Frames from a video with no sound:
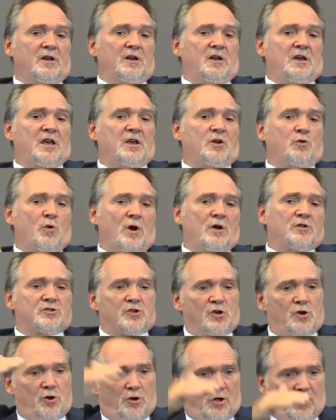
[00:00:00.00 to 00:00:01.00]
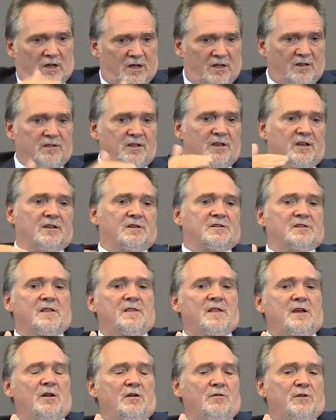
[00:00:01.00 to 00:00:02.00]
He quotes earlier things,
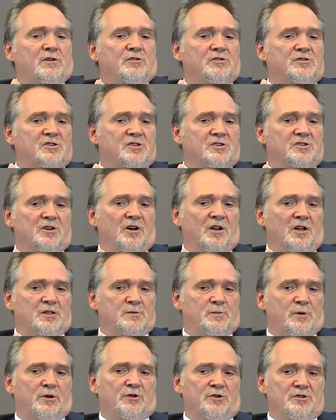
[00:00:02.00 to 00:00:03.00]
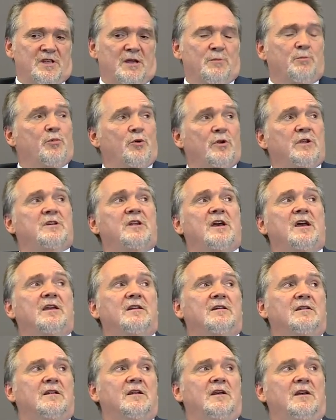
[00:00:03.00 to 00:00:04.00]
and they're of interest to scholars because they
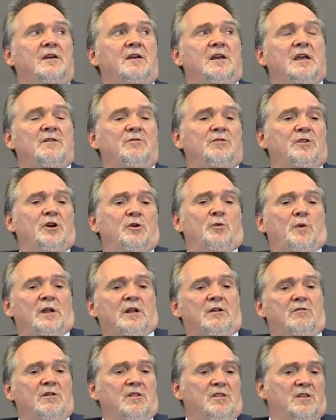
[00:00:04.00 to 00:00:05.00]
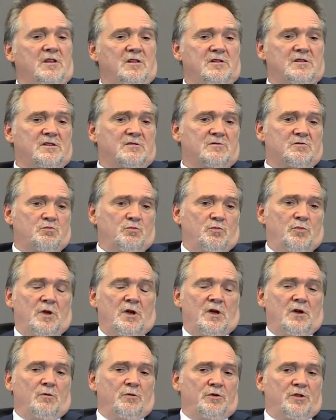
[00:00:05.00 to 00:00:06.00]
predate, even though 1 Corinthians is
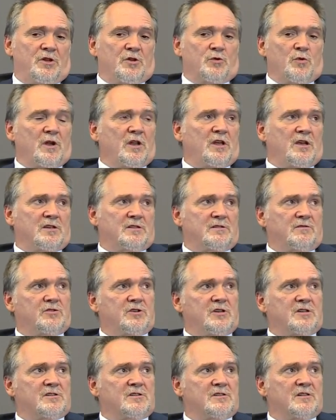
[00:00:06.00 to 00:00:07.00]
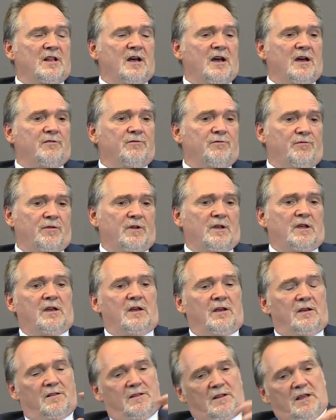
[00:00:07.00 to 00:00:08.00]
within 20 years of Jesus' life,
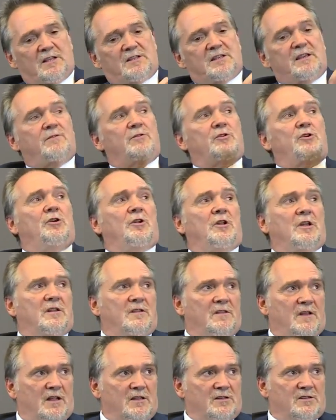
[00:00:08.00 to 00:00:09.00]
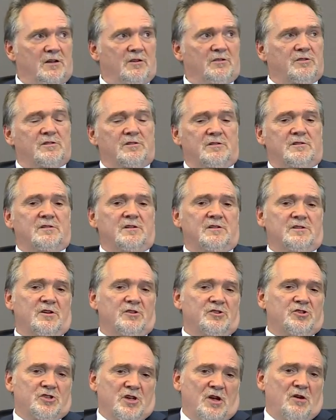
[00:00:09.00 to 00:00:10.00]
it's even earlier than that. So
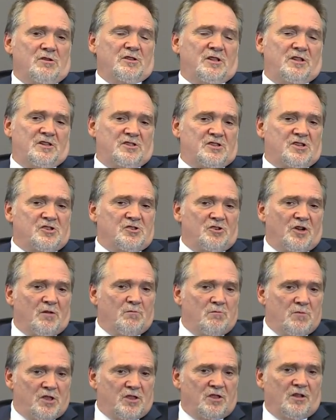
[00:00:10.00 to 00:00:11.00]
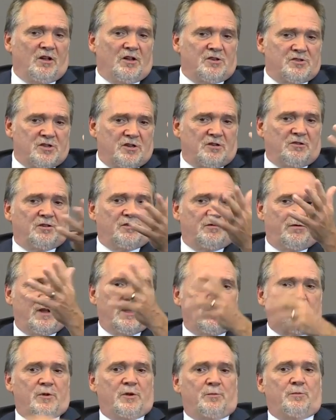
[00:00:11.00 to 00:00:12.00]
it's showing that this is not a mythological
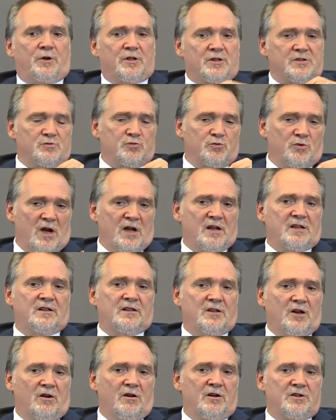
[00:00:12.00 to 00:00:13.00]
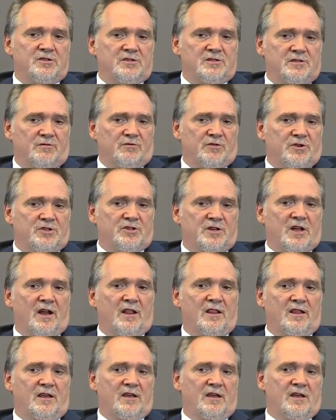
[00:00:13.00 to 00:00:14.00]
development, but it's right at the origins of
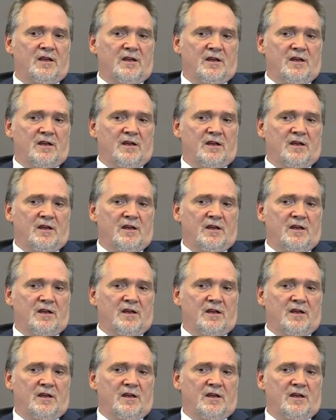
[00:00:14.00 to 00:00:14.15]
Christianity.